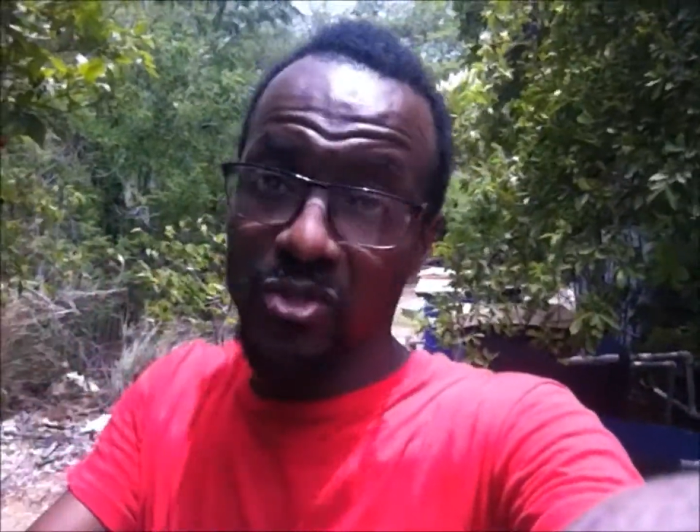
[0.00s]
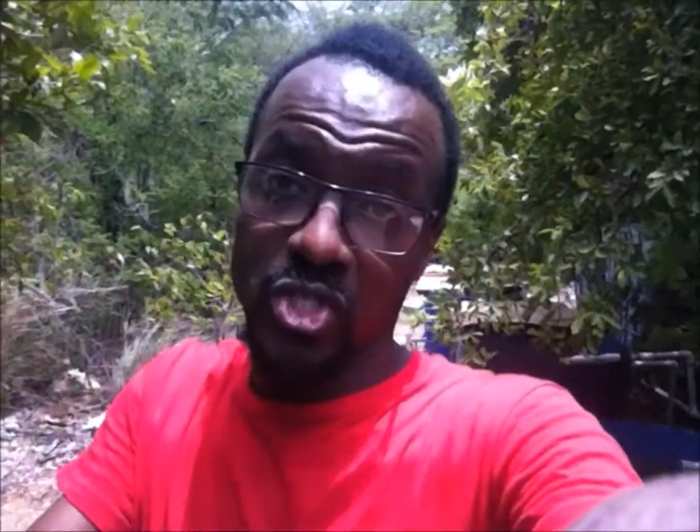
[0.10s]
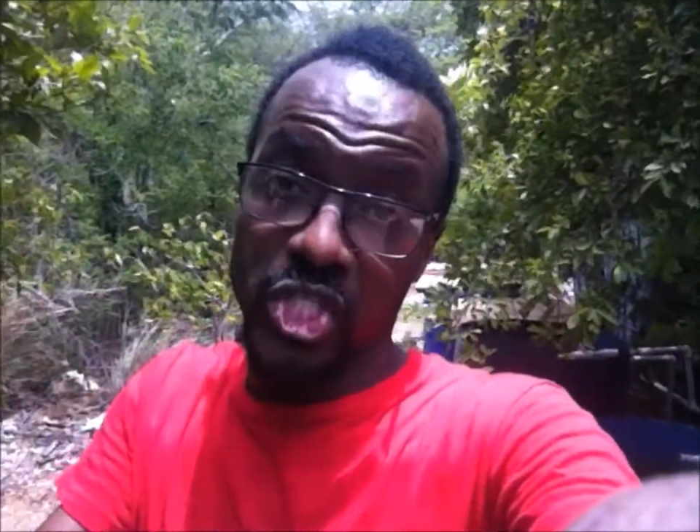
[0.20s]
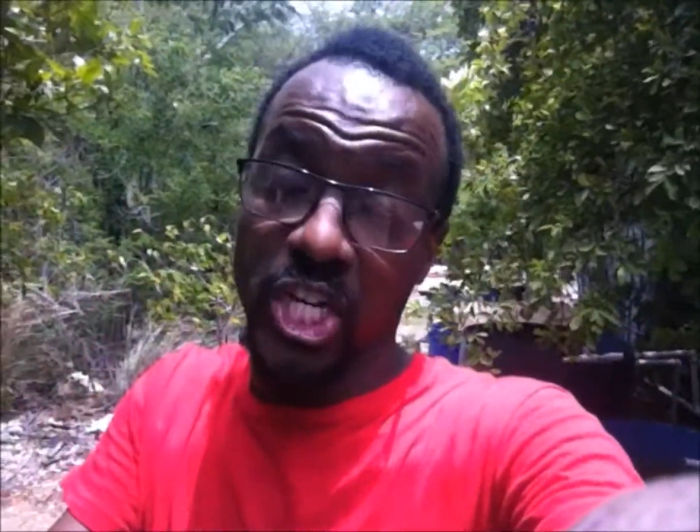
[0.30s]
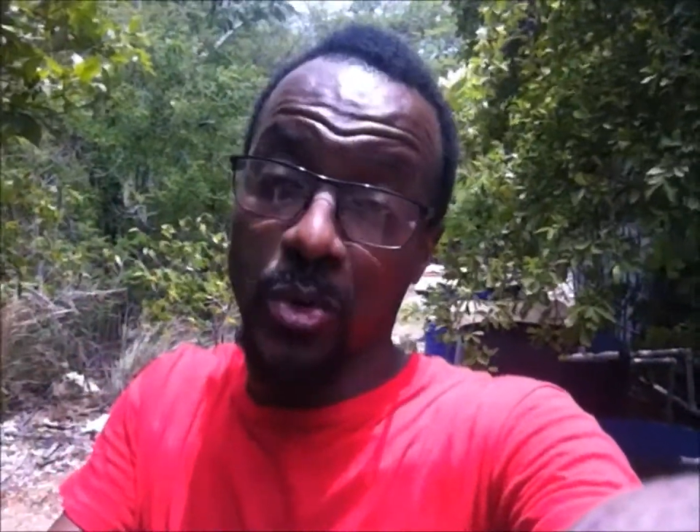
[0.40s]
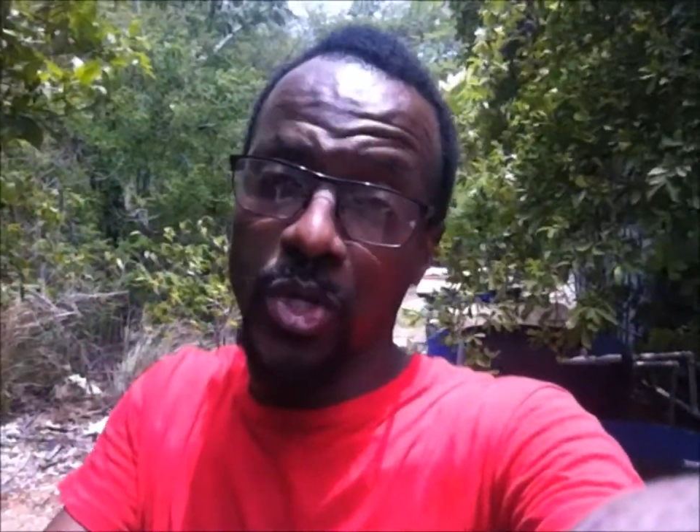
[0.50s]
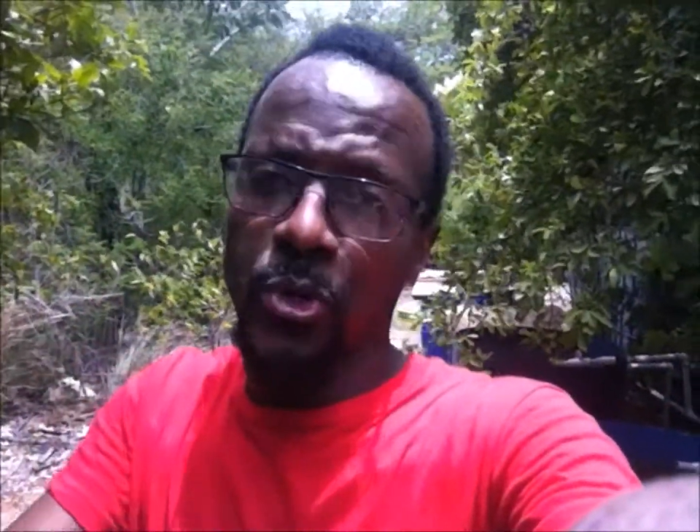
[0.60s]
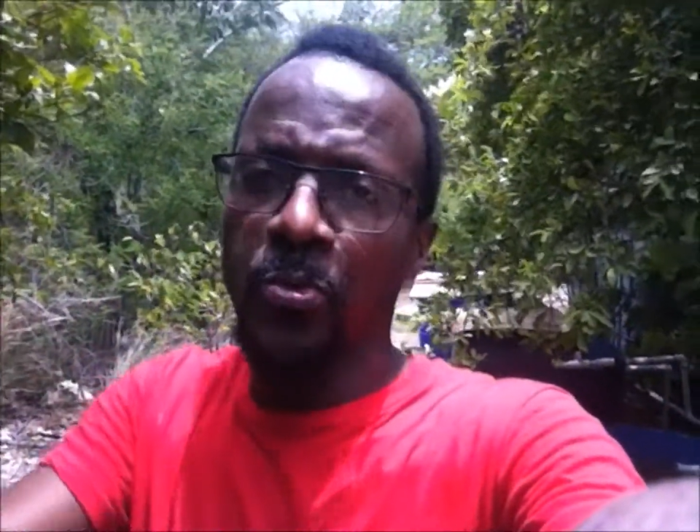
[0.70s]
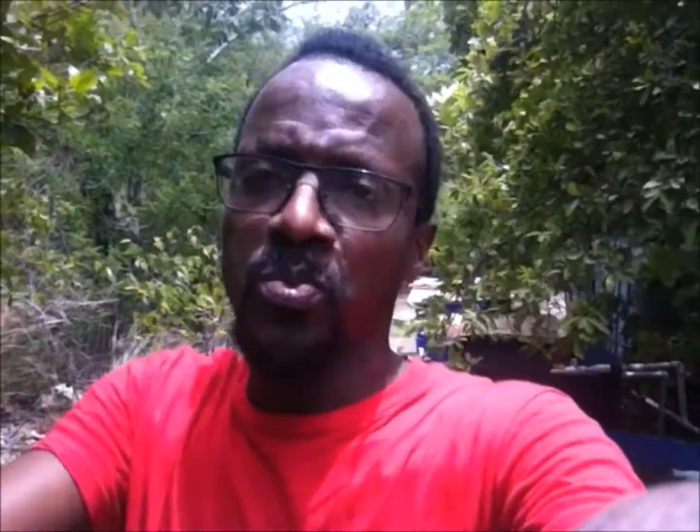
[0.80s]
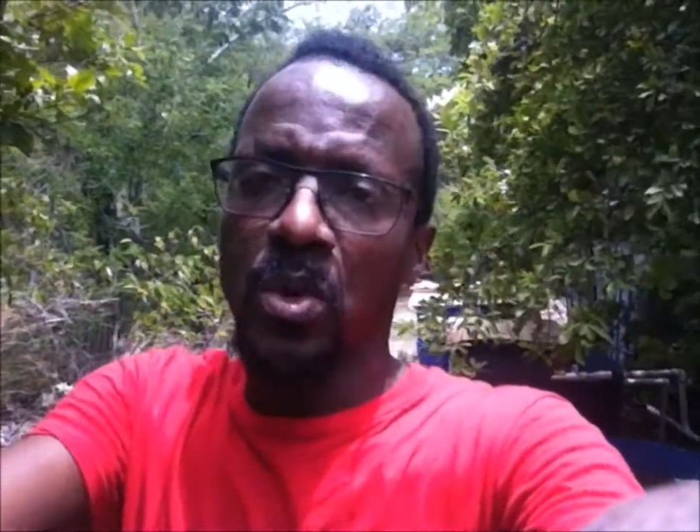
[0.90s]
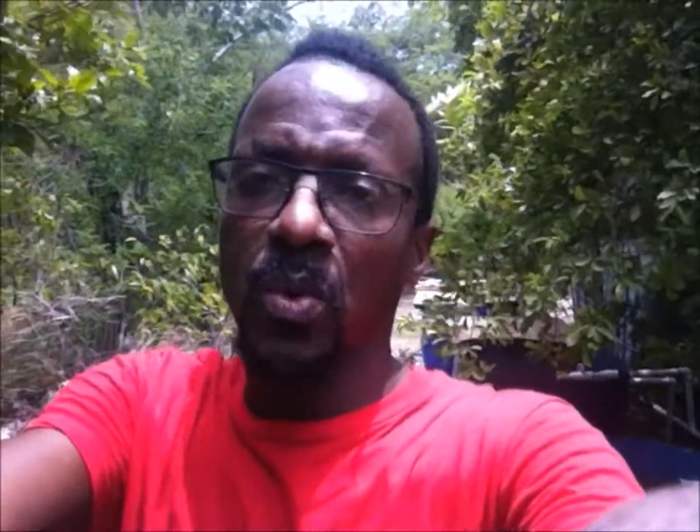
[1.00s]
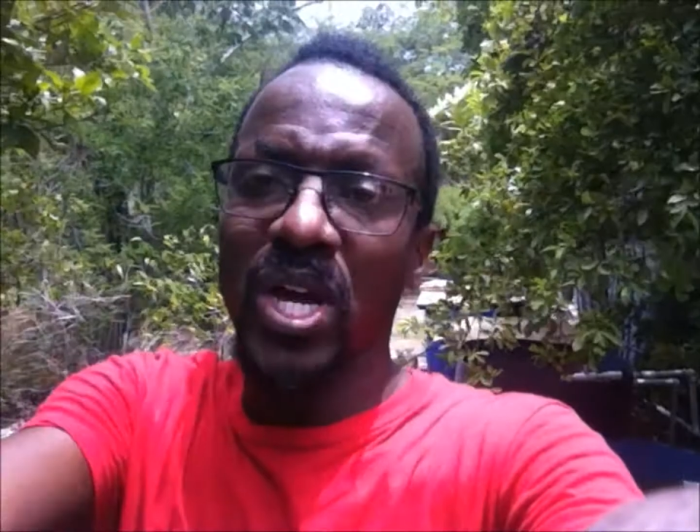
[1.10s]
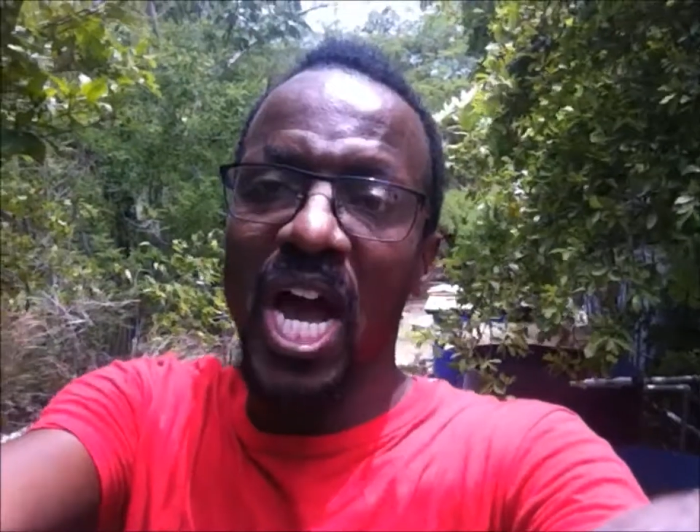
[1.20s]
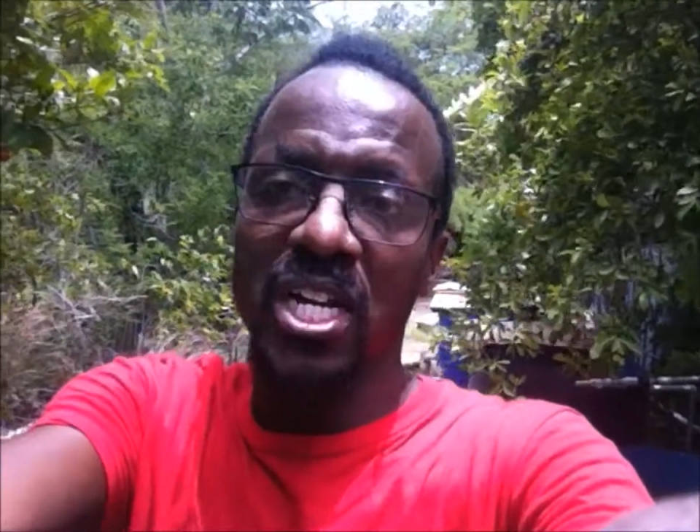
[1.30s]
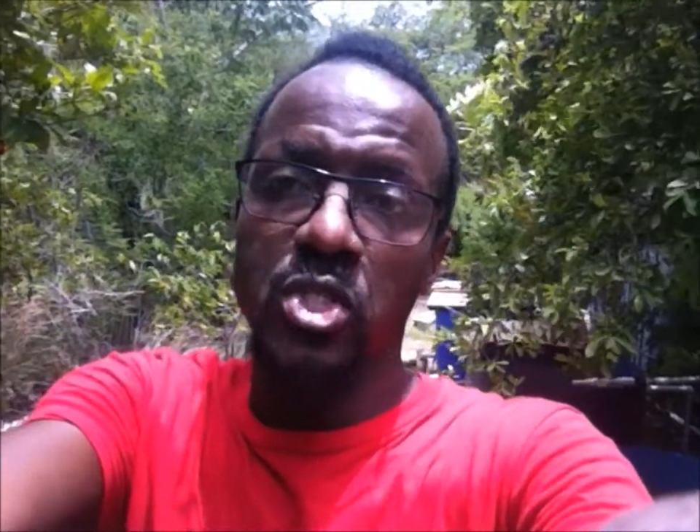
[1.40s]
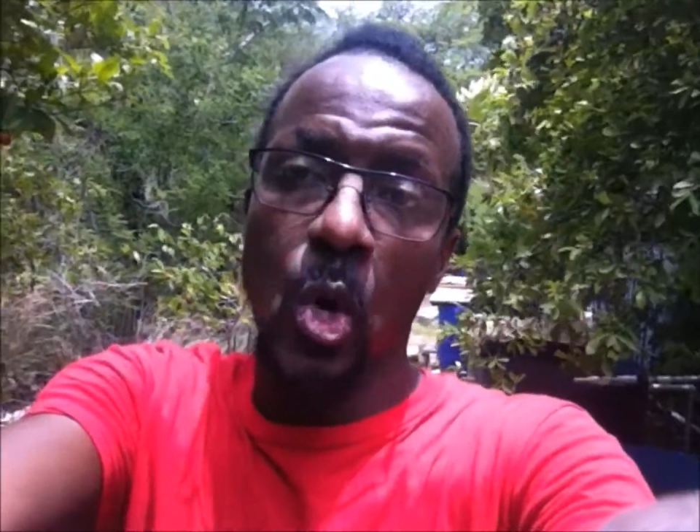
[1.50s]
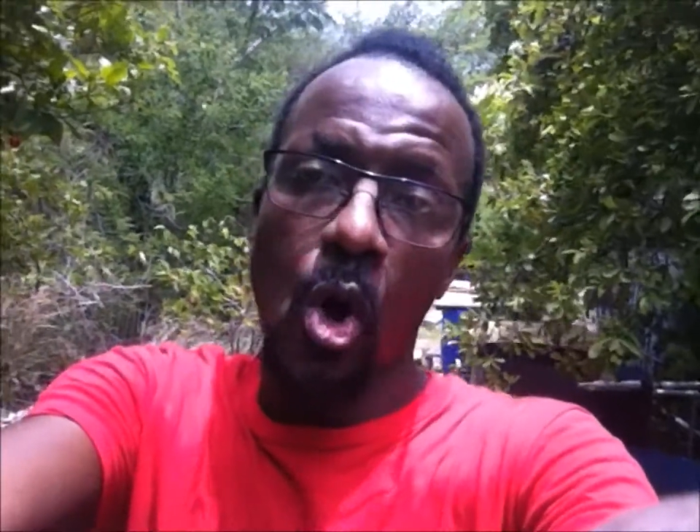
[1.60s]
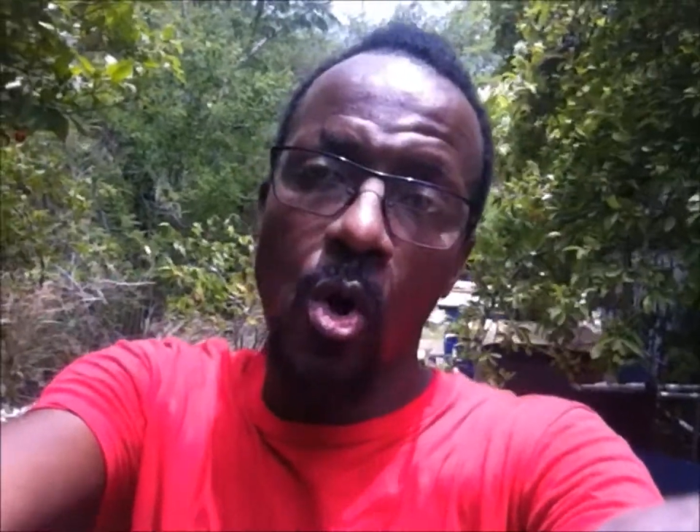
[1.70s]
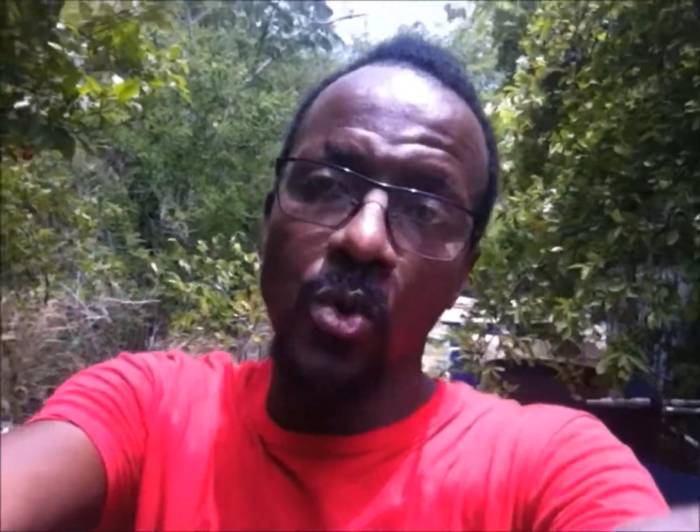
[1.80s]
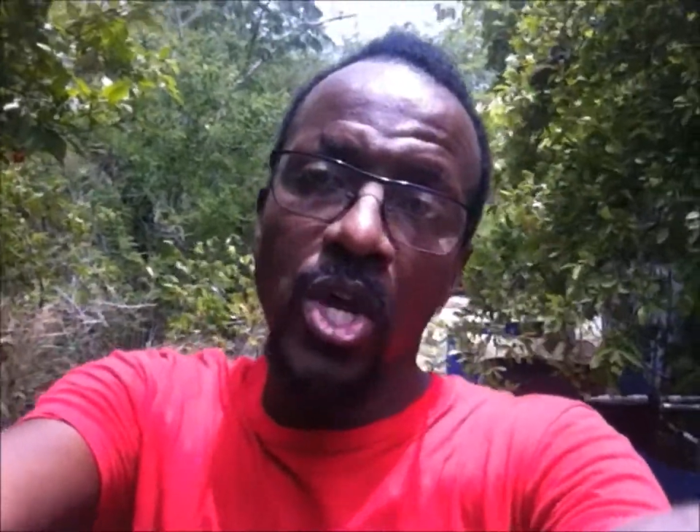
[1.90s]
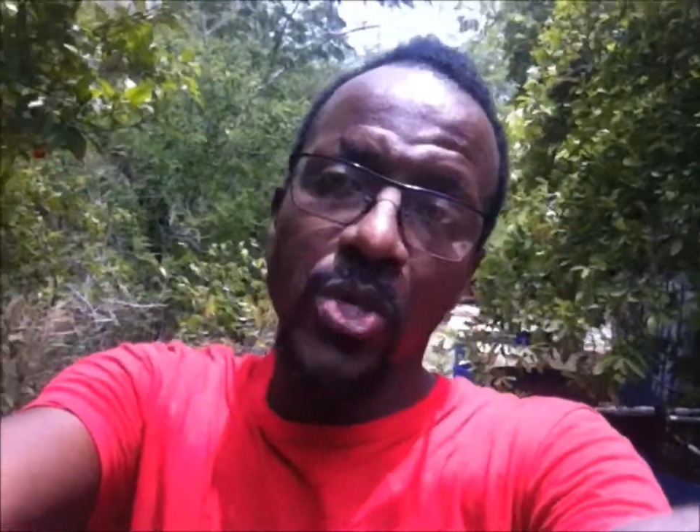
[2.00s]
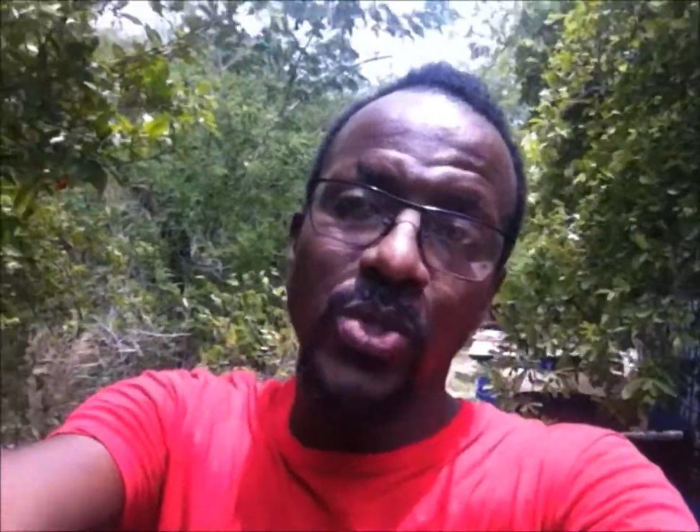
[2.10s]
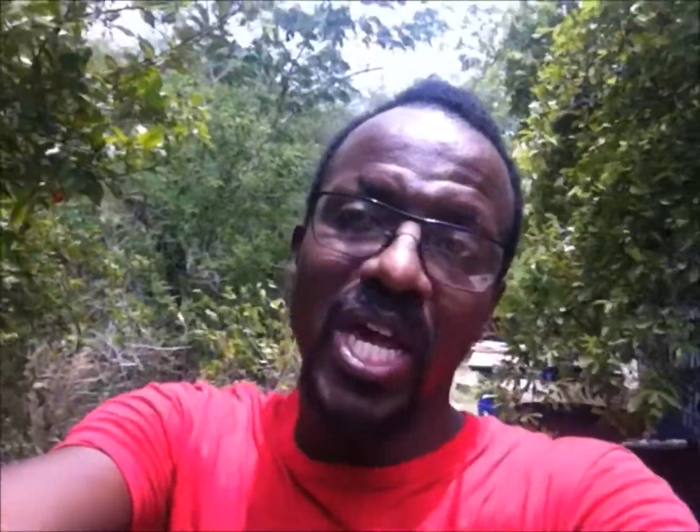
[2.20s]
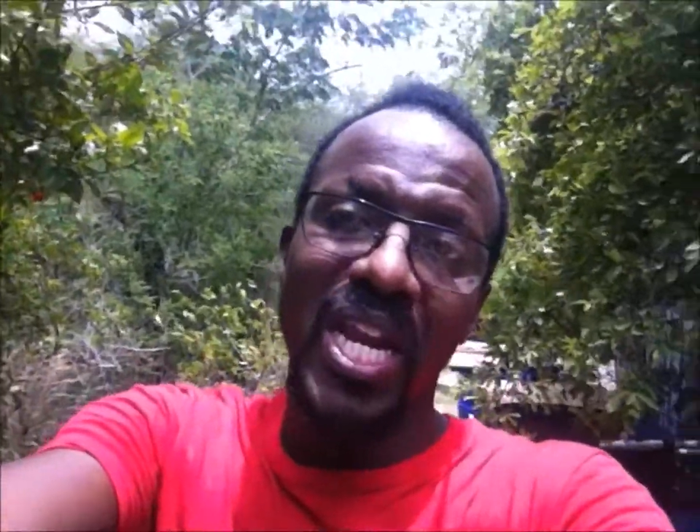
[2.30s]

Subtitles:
just shared with you with regard to how you